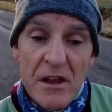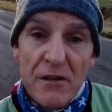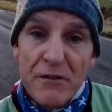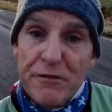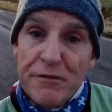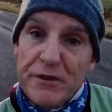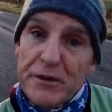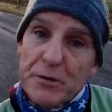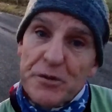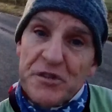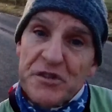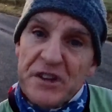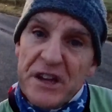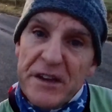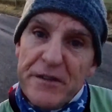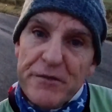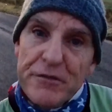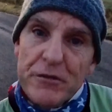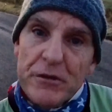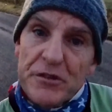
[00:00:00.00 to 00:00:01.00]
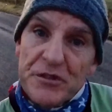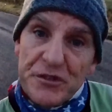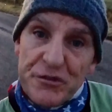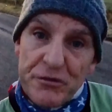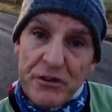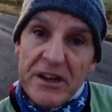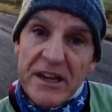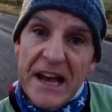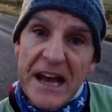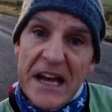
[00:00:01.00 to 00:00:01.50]
Feels safer on
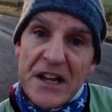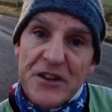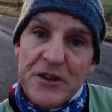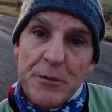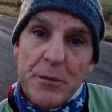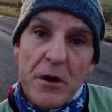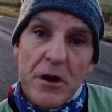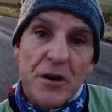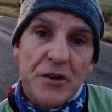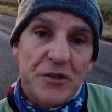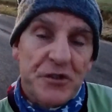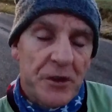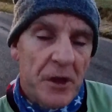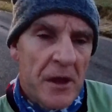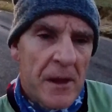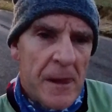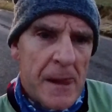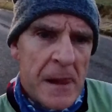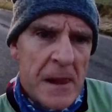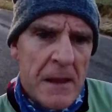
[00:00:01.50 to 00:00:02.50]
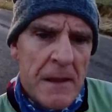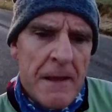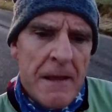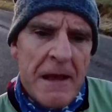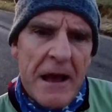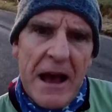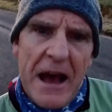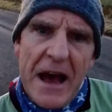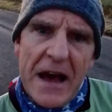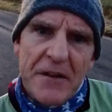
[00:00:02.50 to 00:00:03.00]
straight handlebars
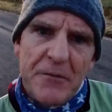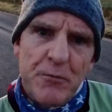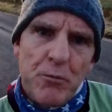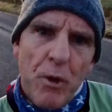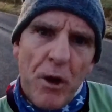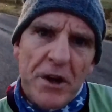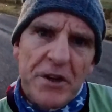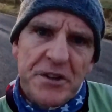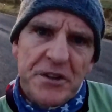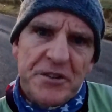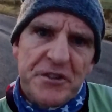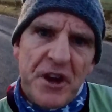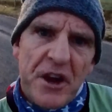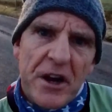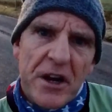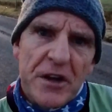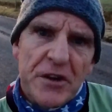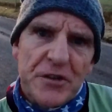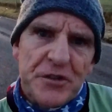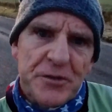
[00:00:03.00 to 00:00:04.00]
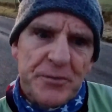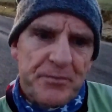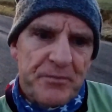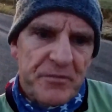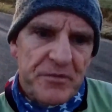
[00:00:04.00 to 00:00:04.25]
and wider tyres.